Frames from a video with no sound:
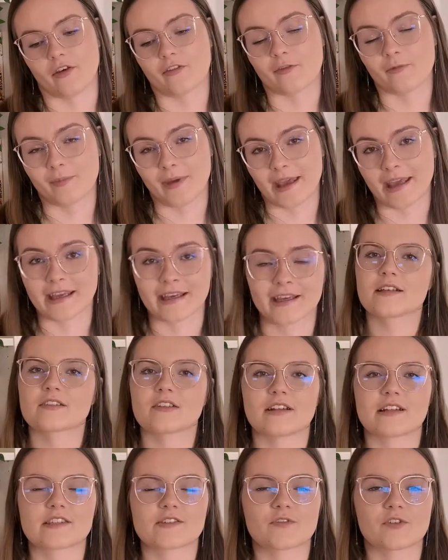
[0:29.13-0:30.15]
May. So
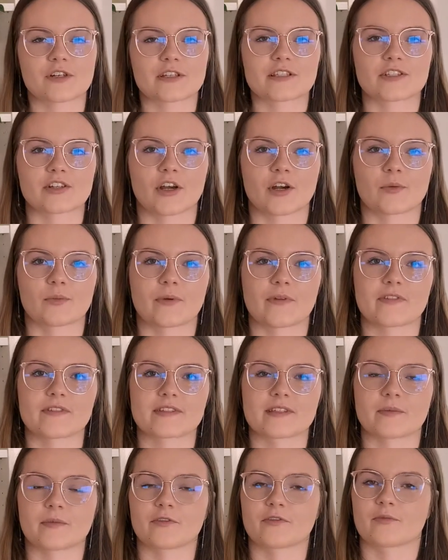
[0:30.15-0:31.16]
let's first start with
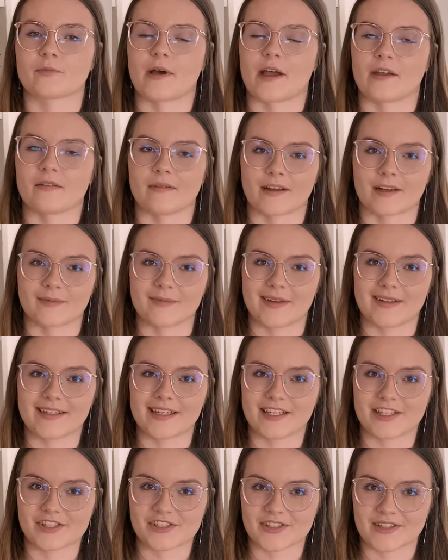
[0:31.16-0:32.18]
some of my
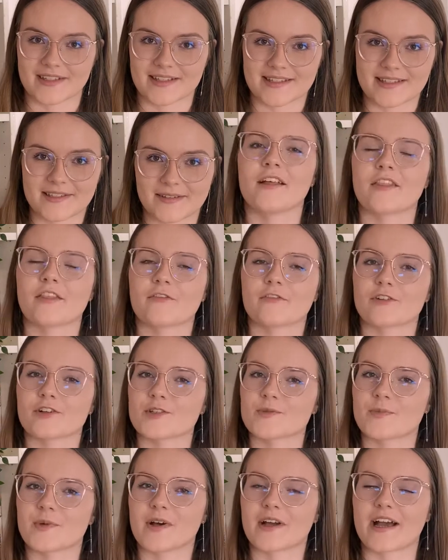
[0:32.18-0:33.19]
recommendations. The
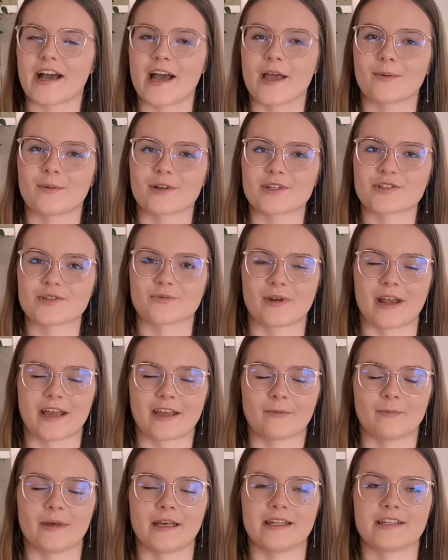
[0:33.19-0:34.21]
first book I want to
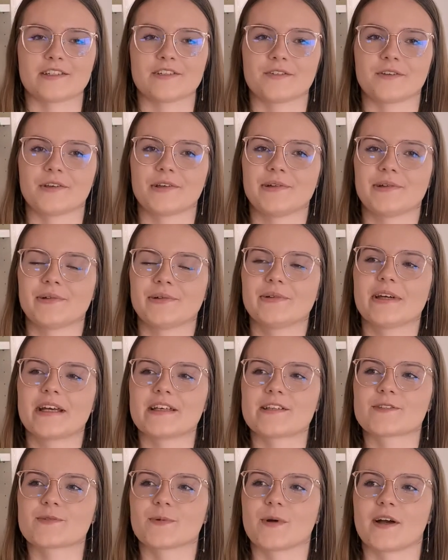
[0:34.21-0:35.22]
recommend to you
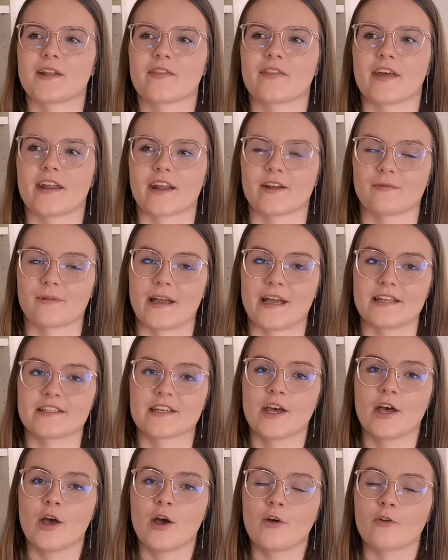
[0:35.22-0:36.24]
is one that I read
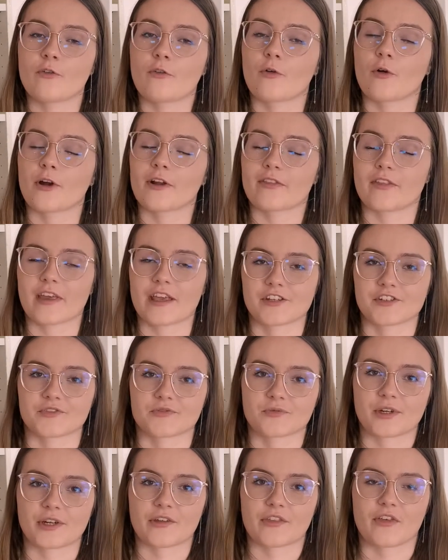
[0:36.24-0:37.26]
for the Asian
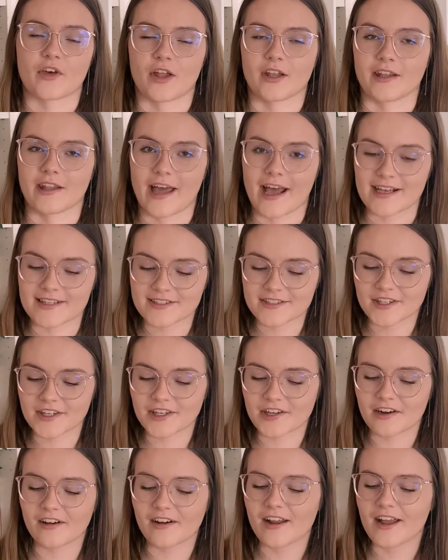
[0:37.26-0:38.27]
Readathon last
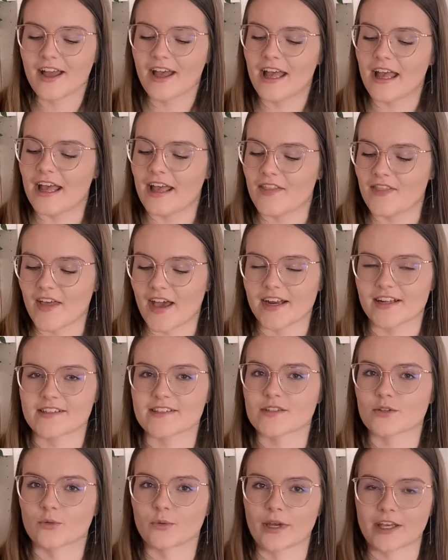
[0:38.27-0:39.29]
year, and that
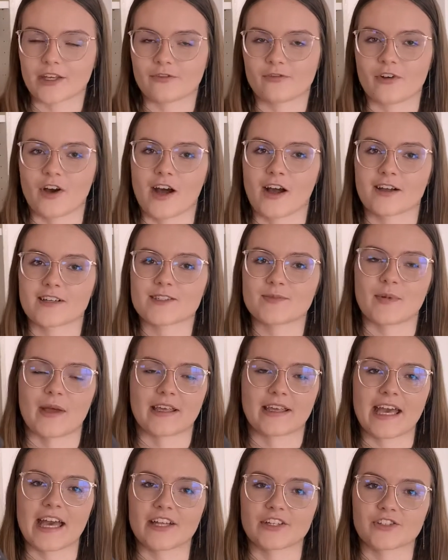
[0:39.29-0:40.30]
is Wicked Fox by
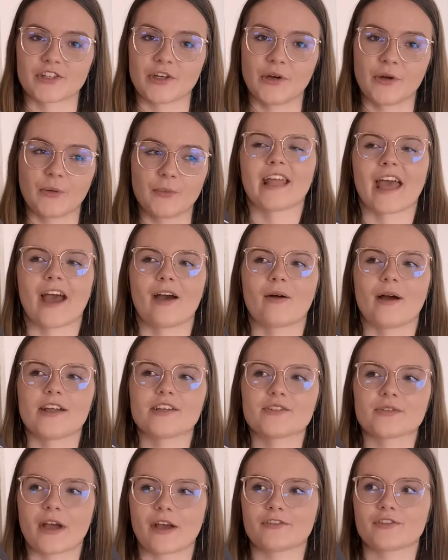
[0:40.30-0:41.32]
Kat Cho. Now, I
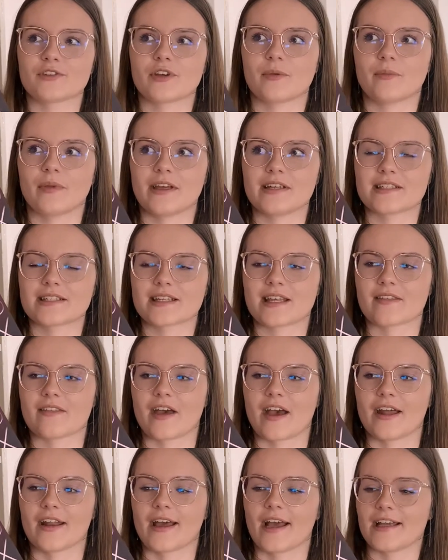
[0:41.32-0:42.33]
do have to admit
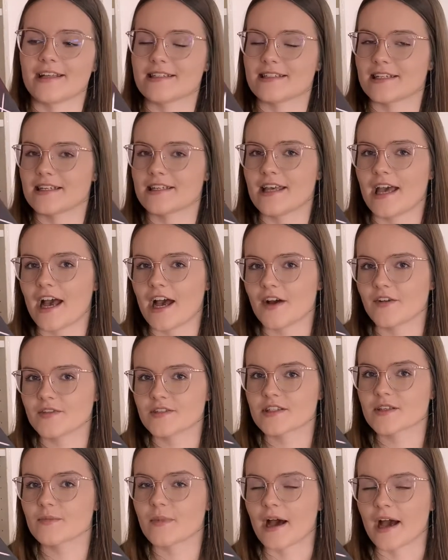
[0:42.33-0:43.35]
that I did have
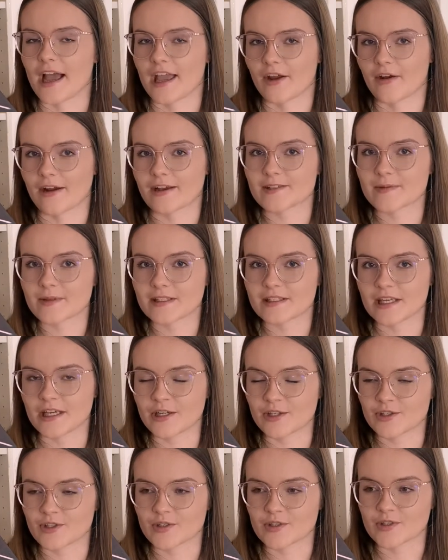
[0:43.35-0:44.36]
some higher
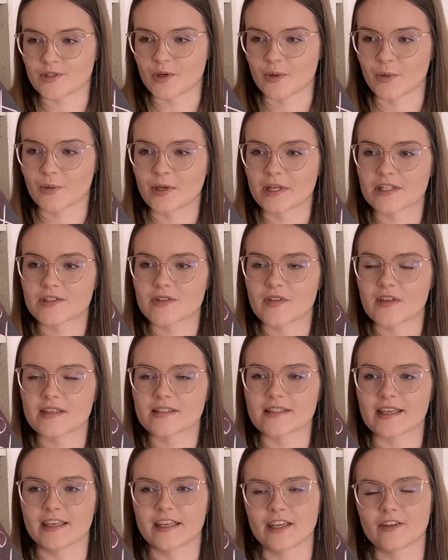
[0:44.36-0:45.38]
expectations going into
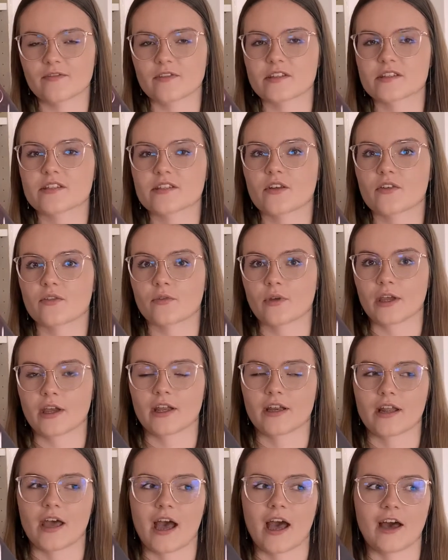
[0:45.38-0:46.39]
this. I gave this
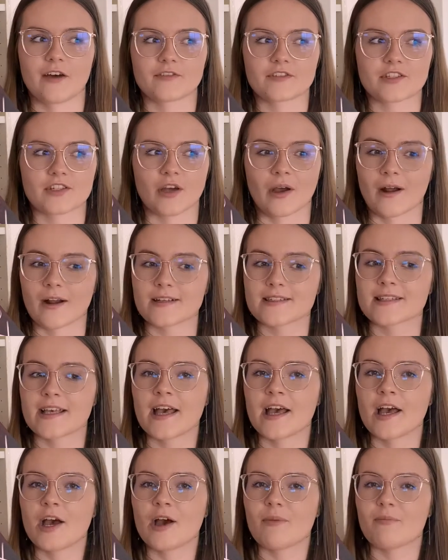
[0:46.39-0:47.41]
3.5 stars,
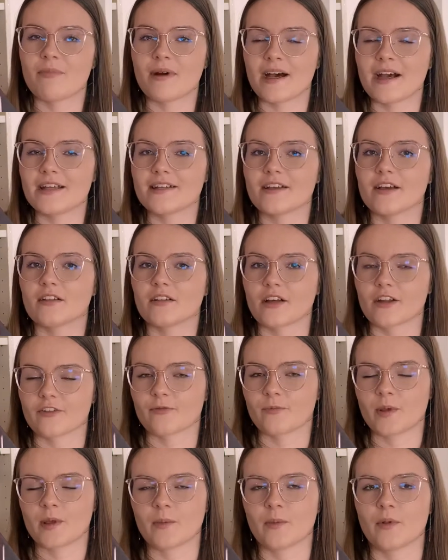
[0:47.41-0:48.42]
but a lot
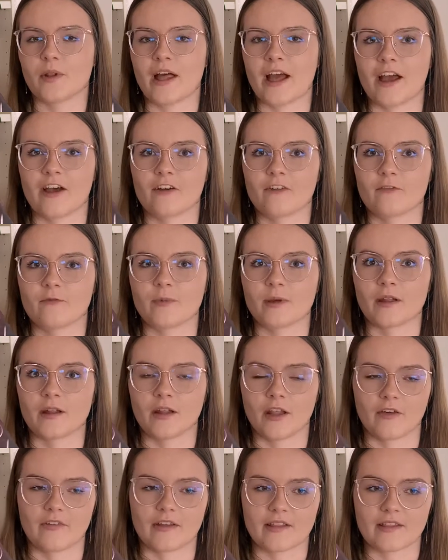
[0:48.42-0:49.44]
of people have been
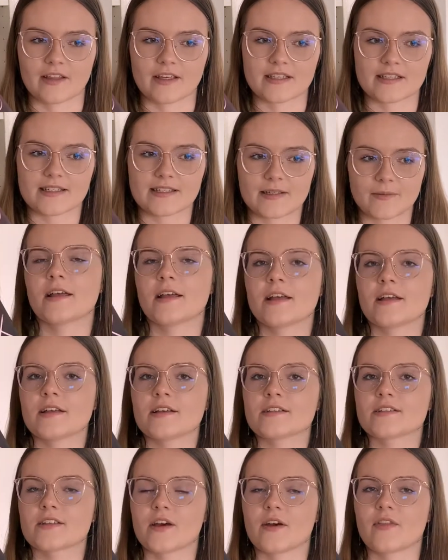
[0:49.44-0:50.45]
loving this.
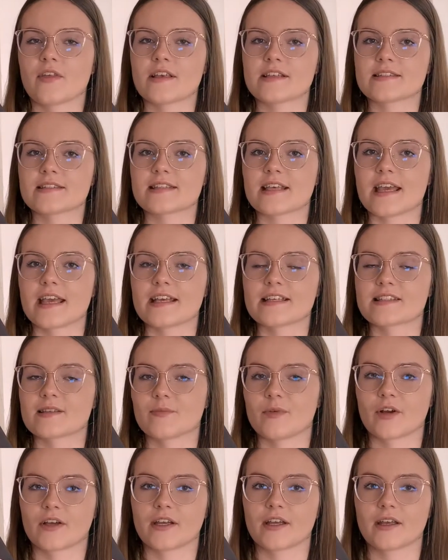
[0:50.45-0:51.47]
So this is a
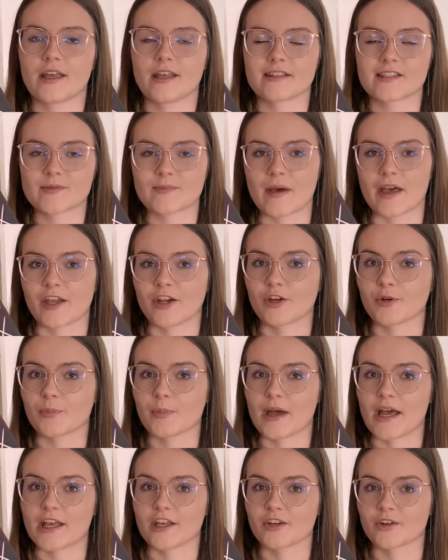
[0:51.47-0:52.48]
book inspired
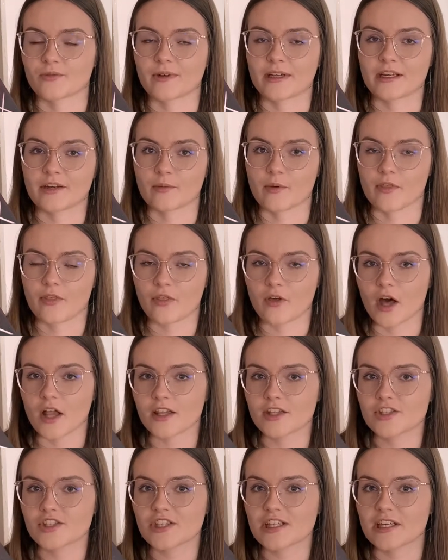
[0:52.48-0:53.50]
by Korean
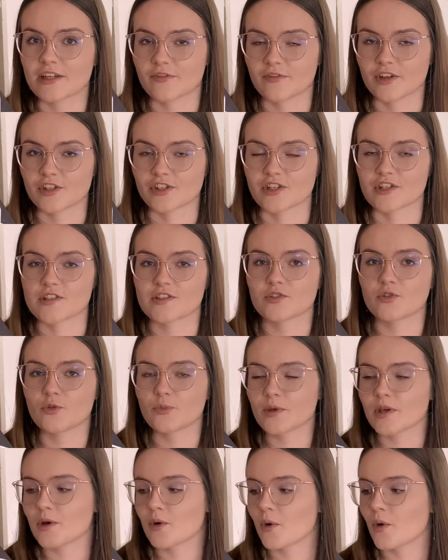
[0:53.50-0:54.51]
mythology. It features
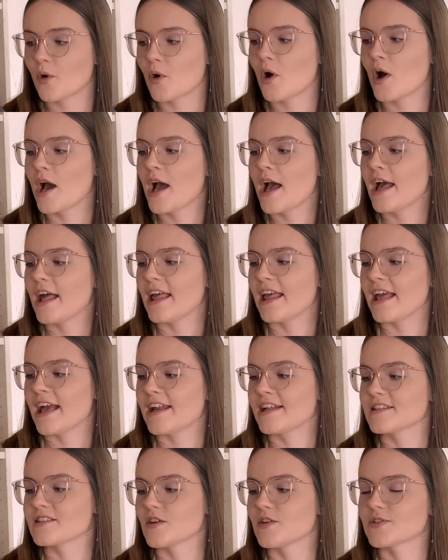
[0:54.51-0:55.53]
Gumiho, and
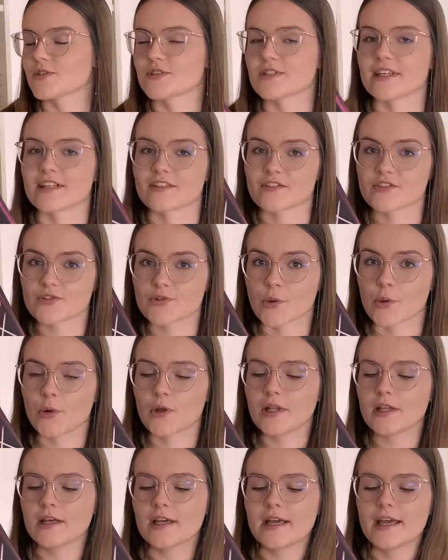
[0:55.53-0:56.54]
it's also set in
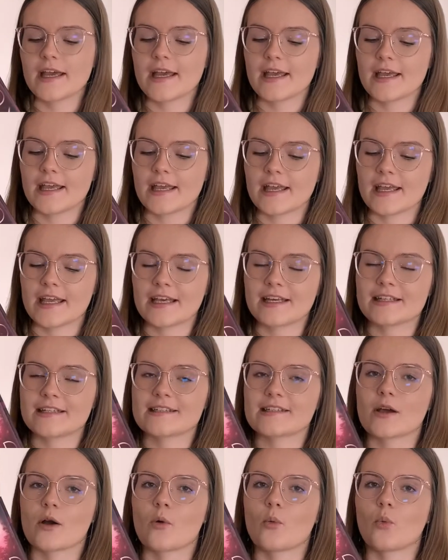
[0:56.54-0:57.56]
Seoul.
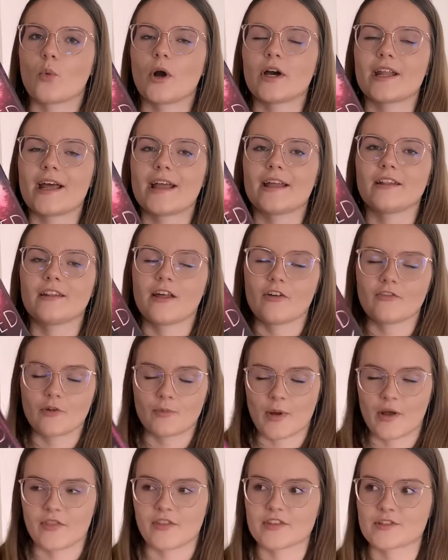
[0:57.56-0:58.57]
And what I love
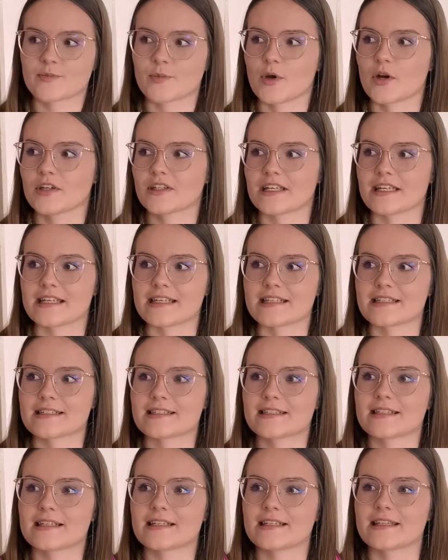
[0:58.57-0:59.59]
about this book
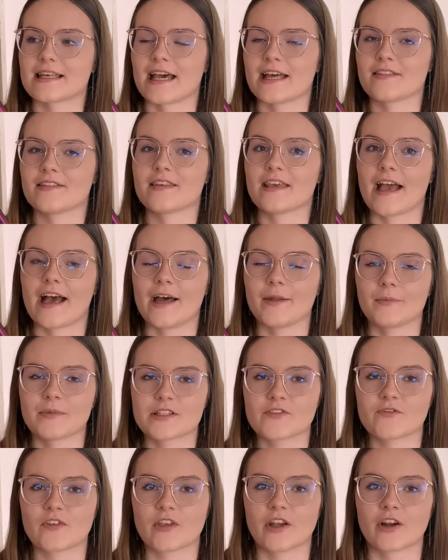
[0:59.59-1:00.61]
is that the
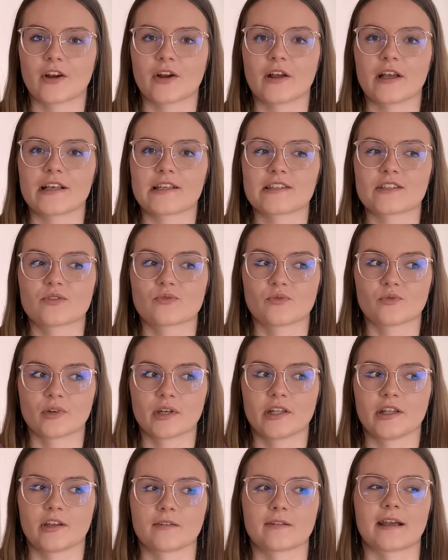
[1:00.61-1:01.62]
atmosphere is
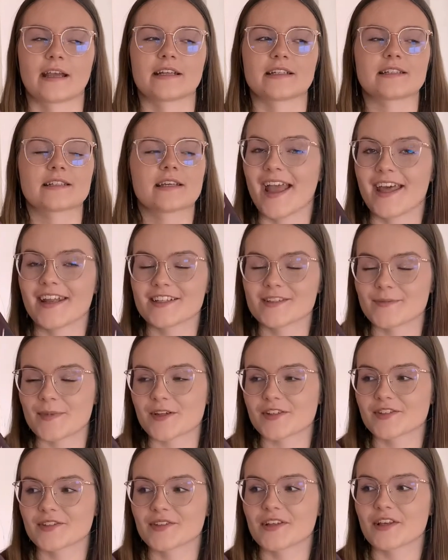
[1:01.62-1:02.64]
really great, and
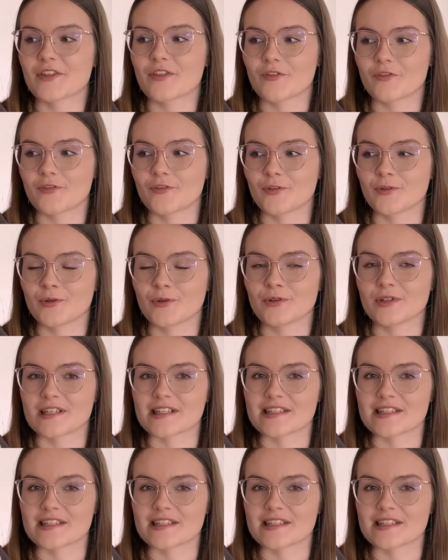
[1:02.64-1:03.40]
especially the food is